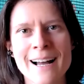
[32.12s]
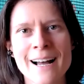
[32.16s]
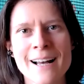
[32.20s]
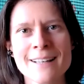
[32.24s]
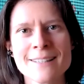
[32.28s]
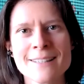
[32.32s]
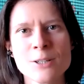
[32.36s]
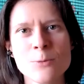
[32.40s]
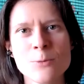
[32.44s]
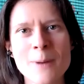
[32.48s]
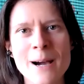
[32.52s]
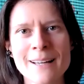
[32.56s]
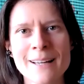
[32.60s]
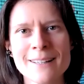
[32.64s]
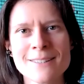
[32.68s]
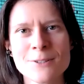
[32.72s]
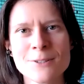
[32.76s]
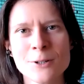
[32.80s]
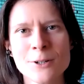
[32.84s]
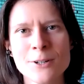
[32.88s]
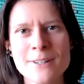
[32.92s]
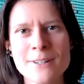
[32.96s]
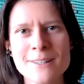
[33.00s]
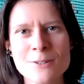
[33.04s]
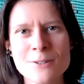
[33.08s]
So Matt,
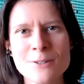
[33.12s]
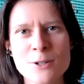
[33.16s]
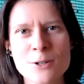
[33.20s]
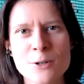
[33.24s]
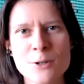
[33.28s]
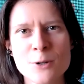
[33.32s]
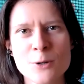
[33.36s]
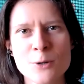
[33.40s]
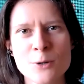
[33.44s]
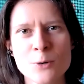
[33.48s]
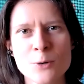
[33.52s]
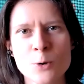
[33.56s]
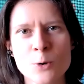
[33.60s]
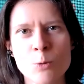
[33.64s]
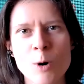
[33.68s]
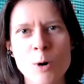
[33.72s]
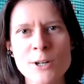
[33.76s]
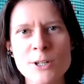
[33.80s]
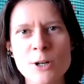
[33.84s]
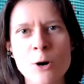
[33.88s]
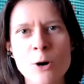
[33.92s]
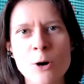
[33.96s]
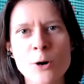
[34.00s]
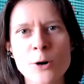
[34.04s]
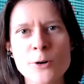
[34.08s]
turning to you, what
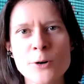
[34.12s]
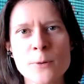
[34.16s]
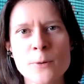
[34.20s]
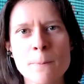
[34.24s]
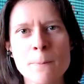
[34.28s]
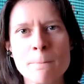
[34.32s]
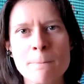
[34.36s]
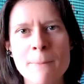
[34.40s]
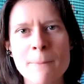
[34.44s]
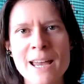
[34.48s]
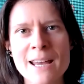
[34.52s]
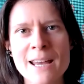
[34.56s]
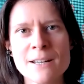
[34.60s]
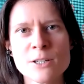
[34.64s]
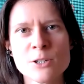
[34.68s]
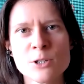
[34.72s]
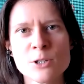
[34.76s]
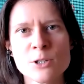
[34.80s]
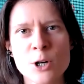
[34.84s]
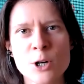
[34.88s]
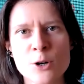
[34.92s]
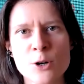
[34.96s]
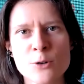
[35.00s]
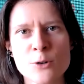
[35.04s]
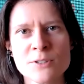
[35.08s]
are the main
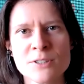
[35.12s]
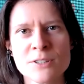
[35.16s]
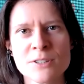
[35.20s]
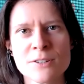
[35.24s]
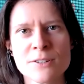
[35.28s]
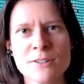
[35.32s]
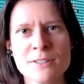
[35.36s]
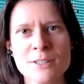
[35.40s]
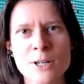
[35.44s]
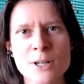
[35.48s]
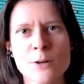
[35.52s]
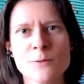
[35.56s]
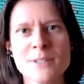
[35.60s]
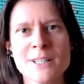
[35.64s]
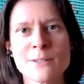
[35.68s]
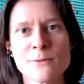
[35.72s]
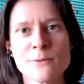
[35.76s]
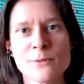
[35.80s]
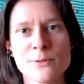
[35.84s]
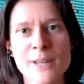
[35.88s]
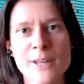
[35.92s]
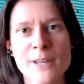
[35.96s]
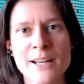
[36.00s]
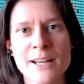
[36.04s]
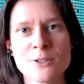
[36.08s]
causes of the
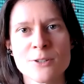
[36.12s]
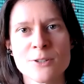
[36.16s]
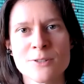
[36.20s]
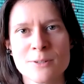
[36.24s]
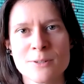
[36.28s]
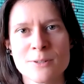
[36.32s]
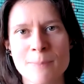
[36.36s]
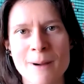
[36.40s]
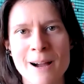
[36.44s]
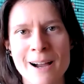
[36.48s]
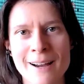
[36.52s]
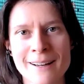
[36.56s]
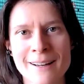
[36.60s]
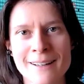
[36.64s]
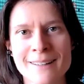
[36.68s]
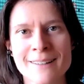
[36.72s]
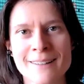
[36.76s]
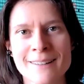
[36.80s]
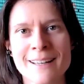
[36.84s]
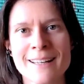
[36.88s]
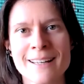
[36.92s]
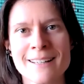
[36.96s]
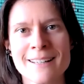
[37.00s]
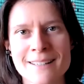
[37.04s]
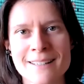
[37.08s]
inflation spike
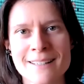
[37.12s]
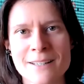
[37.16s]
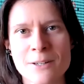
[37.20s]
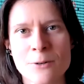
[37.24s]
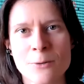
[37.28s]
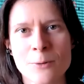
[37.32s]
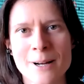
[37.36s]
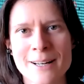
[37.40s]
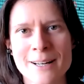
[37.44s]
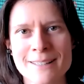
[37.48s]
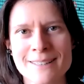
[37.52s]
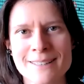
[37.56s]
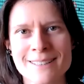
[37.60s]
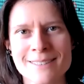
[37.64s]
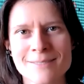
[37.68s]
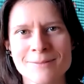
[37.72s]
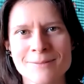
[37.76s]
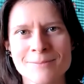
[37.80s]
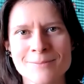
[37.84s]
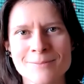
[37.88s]
in the US?